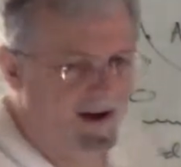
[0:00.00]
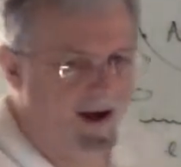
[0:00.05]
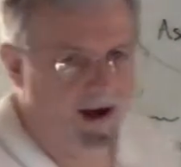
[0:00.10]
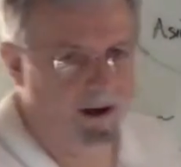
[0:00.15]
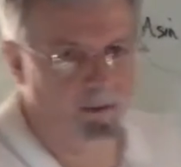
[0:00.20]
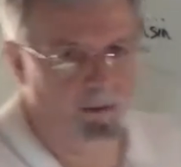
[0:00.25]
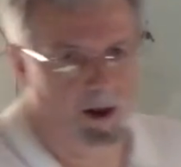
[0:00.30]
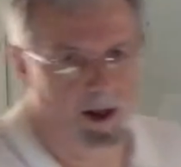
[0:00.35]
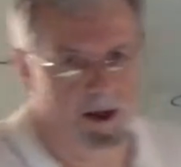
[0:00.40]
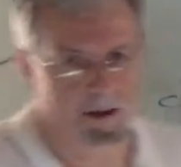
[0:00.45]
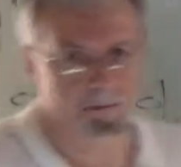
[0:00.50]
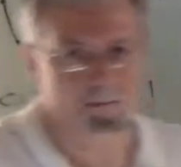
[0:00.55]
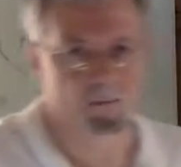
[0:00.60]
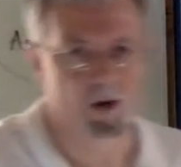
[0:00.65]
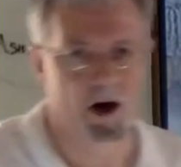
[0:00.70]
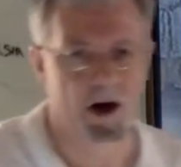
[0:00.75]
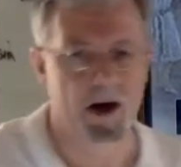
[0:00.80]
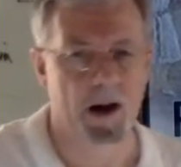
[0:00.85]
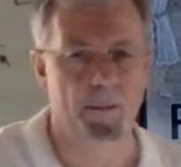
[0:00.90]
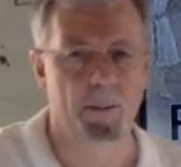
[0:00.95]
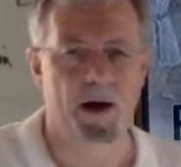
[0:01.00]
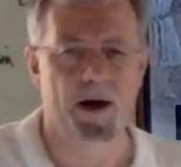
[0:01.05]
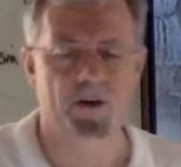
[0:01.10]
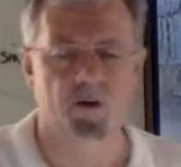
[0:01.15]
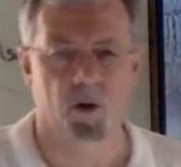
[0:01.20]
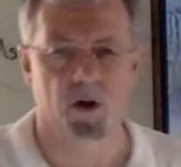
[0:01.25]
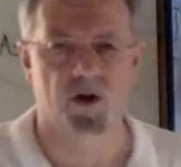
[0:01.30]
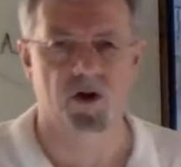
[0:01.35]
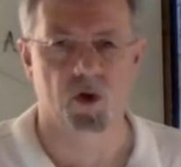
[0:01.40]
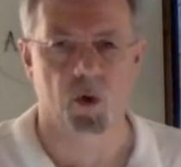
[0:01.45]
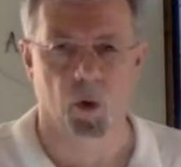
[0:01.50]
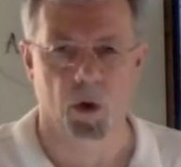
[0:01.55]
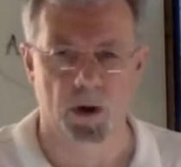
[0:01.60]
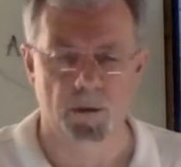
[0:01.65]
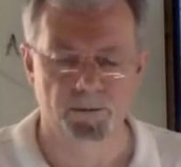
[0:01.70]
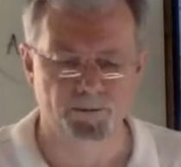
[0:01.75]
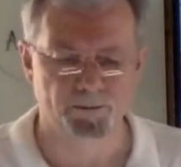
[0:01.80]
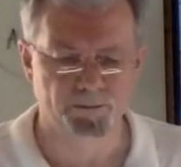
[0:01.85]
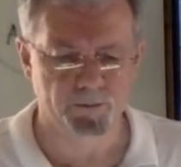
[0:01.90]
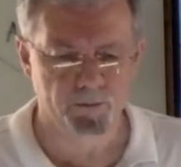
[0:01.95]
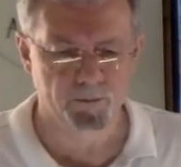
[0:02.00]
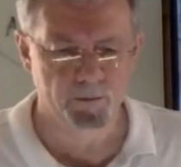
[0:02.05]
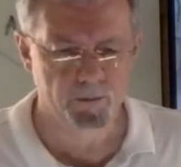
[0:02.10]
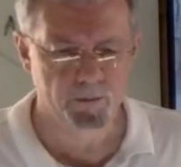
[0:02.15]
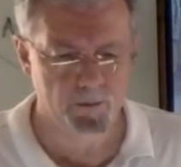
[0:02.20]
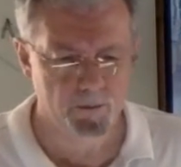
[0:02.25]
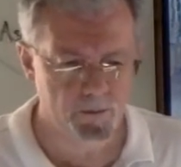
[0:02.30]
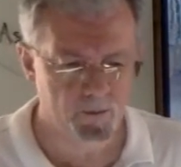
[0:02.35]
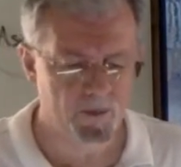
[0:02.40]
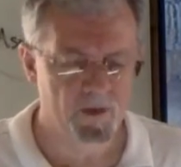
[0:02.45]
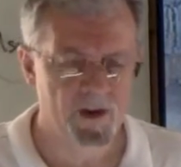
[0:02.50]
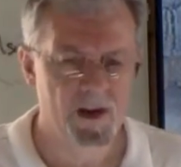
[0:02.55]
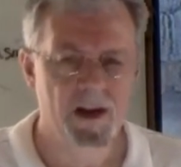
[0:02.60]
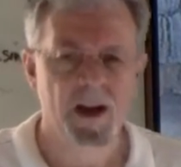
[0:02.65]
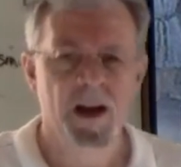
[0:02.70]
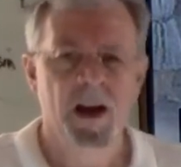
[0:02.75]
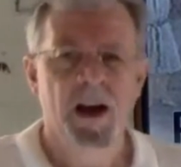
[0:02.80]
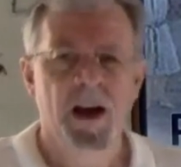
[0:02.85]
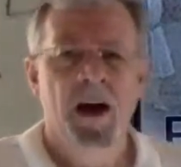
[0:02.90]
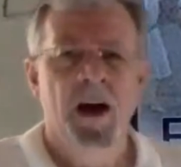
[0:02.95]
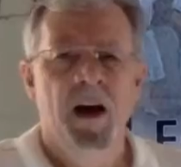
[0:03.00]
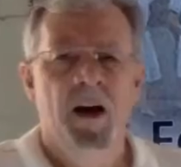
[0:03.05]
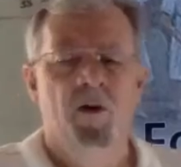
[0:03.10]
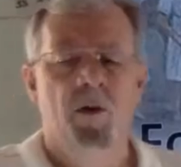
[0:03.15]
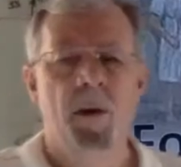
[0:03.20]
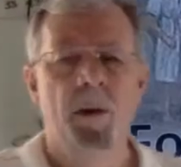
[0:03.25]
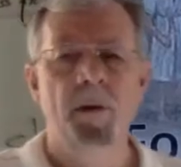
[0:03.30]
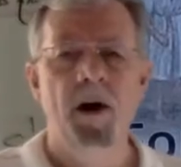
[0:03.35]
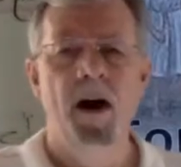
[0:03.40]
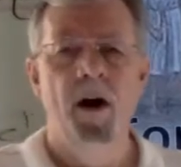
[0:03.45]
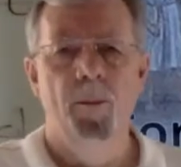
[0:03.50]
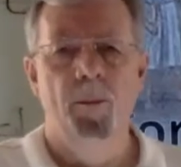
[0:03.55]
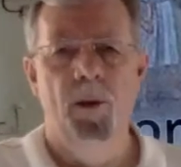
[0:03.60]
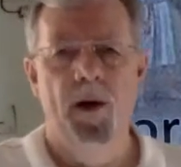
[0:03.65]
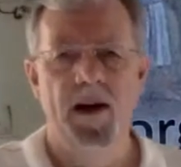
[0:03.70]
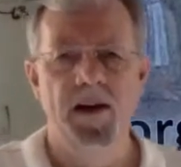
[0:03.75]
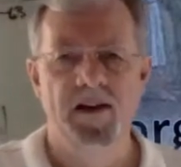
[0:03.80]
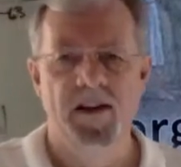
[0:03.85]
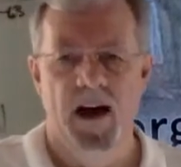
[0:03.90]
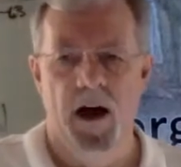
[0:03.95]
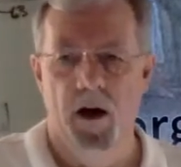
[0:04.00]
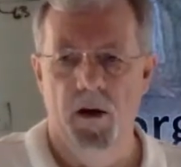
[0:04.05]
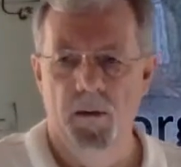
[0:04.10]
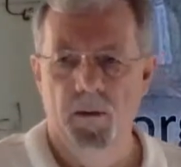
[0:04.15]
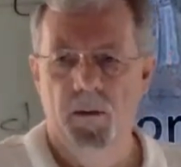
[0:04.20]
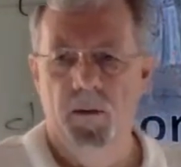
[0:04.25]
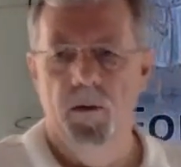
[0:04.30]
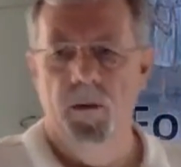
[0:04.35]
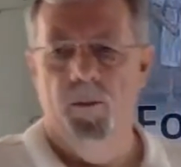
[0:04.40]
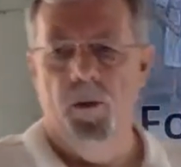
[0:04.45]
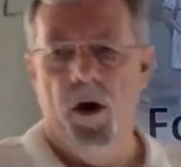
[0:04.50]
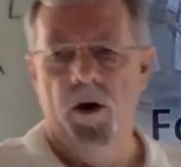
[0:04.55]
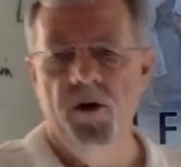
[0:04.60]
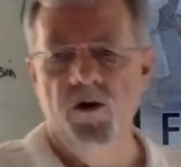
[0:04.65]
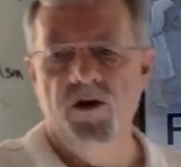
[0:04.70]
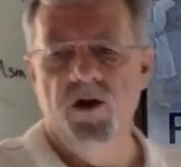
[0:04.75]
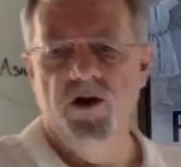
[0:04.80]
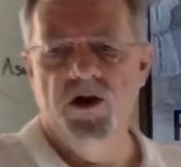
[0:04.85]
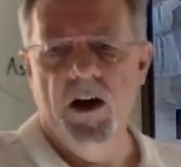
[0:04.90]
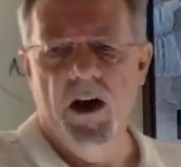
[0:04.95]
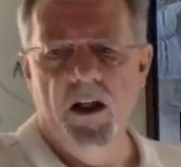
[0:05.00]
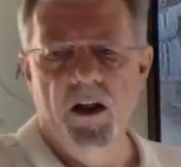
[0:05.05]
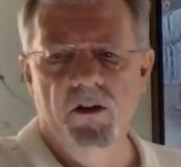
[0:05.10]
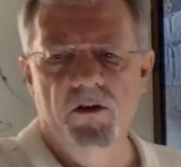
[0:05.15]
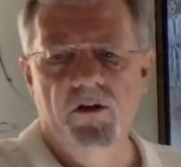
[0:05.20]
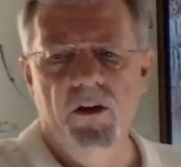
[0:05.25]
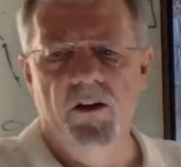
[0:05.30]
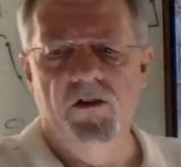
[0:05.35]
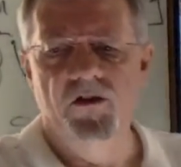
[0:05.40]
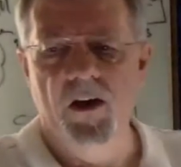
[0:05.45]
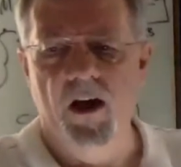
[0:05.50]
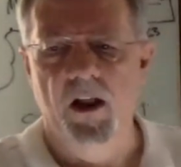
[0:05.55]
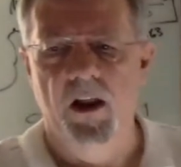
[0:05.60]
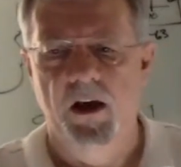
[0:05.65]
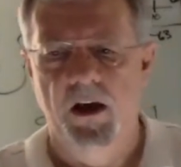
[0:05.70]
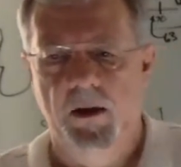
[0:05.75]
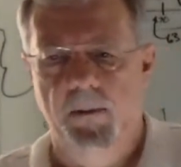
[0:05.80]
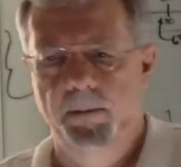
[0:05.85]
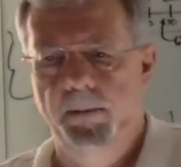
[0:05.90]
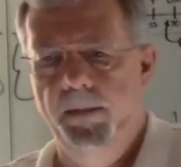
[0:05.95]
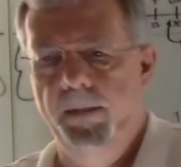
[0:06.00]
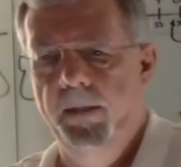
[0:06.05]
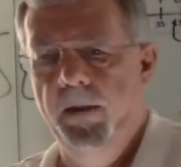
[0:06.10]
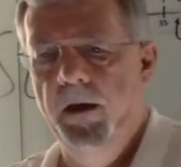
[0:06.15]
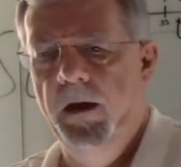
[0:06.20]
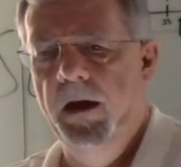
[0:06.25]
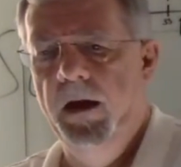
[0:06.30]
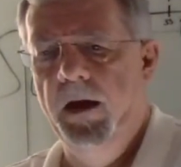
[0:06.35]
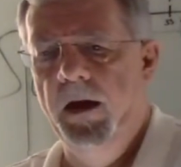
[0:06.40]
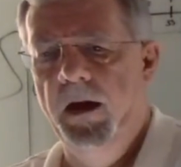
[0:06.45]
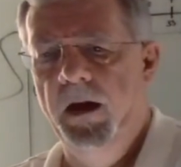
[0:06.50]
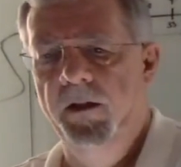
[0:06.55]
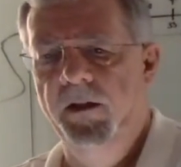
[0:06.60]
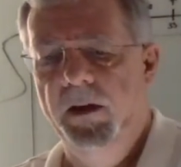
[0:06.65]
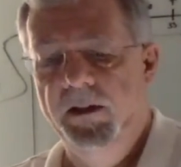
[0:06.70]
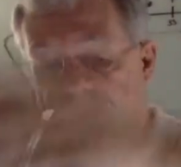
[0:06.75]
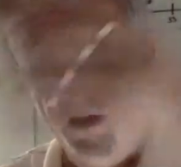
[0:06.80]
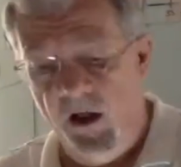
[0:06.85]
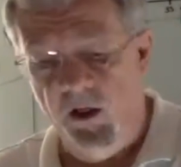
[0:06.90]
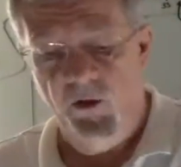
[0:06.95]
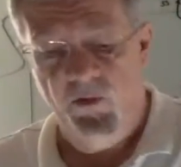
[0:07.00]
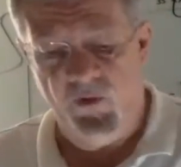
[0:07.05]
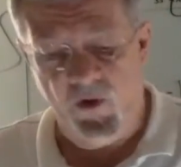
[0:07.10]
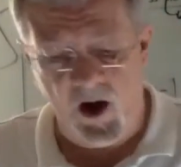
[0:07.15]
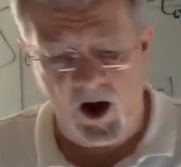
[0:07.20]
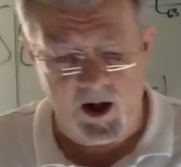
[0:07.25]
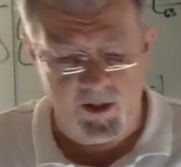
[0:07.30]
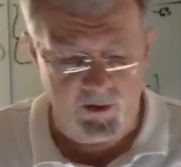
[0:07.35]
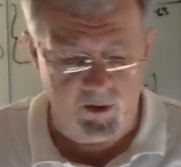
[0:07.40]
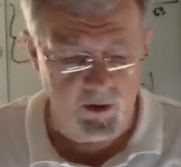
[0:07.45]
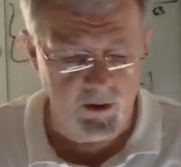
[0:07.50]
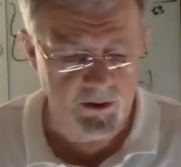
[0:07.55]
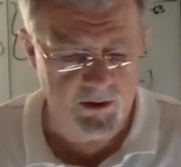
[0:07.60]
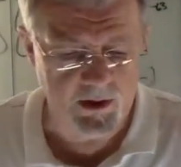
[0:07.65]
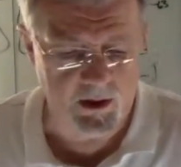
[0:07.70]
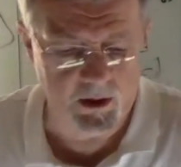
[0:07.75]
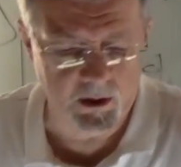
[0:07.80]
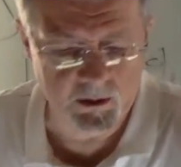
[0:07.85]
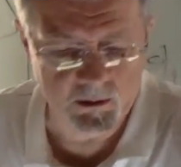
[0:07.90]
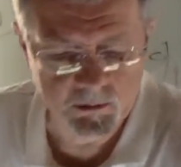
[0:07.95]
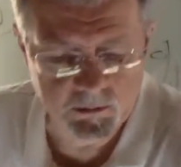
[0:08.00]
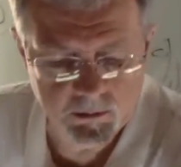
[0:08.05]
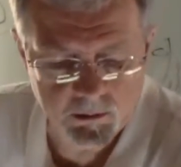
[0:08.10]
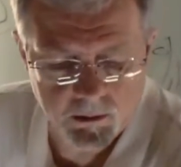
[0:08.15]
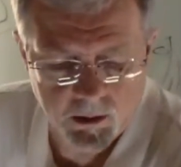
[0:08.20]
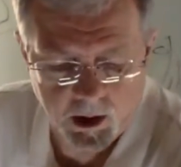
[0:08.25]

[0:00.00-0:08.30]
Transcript: the timeline. All right, now back to our story. Remember how it plays out. Brothers are jealous, they sell him. And they tell the father, tell